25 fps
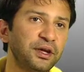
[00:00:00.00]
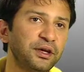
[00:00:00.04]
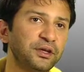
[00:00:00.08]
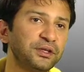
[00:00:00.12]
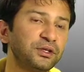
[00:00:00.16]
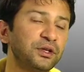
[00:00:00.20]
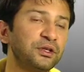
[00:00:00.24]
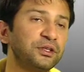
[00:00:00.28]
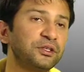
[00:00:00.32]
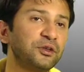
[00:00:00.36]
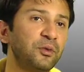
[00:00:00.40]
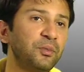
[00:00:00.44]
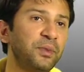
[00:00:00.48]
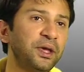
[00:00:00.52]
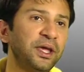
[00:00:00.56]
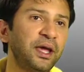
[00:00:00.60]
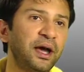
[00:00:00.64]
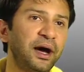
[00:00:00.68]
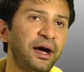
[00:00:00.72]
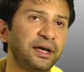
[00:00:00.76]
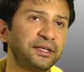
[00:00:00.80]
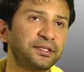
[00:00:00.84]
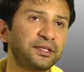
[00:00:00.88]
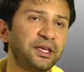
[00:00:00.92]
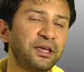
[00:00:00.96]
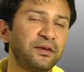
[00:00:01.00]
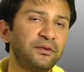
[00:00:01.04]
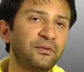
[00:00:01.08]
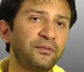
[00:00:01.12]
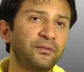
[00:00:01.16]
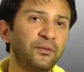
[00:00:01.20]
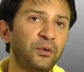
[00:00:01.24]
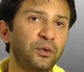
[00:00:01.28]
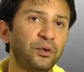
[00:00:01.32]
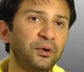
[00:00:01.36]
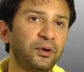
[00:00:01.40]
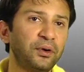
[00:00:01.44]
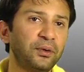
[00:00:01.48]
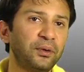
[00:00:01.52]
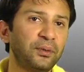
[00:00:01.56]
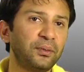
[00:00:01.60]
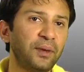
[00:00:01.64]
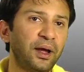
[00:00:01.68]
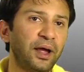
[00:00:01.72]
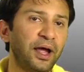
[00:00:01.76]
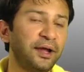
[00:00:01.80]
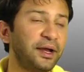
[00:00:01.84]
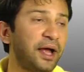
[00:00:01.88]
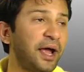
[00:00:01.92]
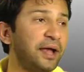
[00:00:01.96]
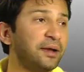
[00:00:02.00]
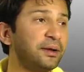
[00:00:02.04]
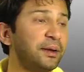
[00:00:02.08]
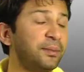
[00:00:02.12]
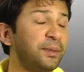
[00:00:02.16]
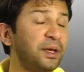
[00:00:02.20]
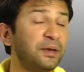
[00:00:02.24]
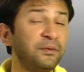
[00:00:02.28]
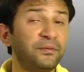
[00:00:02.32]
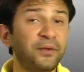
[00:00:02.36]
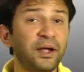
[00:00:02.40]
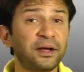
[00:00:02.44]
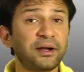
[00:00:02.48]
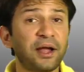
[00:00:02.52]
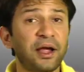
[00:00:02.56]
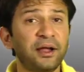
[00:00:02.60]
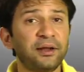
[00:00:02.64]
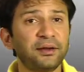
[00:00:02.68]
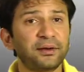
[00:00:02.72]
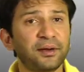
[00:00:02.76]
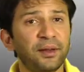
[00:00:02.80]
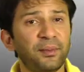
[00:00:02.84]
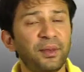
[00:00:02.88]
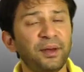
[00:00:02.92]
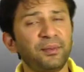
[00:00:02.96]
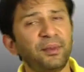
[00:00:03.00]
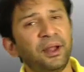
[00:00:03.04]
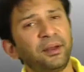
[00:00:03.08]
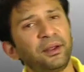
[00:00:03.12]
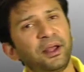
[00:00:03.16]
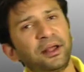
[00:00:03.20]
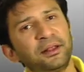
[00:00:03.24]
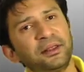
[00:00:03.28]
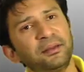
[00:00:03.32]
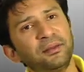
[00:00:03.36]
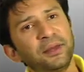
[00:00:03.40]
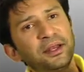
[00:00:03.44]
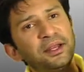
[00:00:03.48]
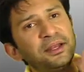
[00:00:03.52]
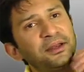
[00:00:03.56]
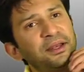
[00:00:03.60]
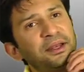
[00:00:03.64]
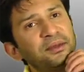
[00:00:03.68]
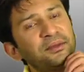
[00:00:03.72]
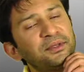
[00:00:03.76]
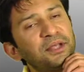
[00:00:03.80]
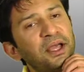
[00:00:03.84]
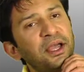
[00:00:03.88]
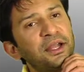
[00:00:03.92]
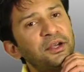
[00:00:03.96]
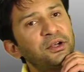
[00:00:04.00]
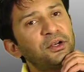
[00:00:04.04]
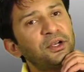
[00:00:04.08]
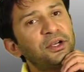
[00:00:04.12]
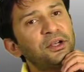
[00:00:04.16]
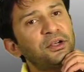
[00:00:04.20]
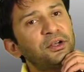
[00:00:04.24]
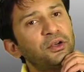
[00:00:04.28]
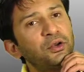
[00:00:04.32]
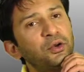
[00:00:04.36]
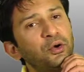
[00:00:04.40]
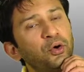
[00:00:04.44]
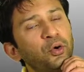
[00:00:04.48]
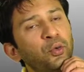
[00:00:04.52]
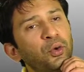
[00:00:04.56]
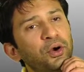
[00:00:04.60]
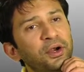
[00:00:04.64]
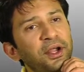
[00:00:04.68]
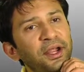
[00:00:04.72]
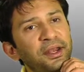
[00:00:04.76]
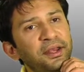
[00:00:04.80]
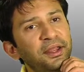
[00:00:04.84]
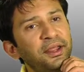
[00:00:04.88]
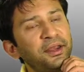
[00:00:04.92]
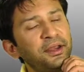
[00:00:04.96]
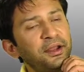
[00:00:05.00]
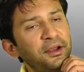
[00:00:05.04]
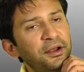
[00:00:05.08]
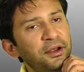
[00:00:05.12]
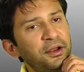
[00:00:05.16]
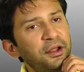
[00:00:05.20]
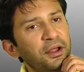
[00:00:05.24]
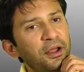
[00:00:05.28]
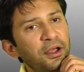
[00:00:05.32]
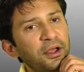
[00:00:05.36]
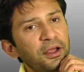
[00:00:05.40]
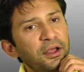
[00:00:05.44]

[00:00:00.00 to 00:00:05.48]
So instead of me asking for, I think many times I didn't know what I needed,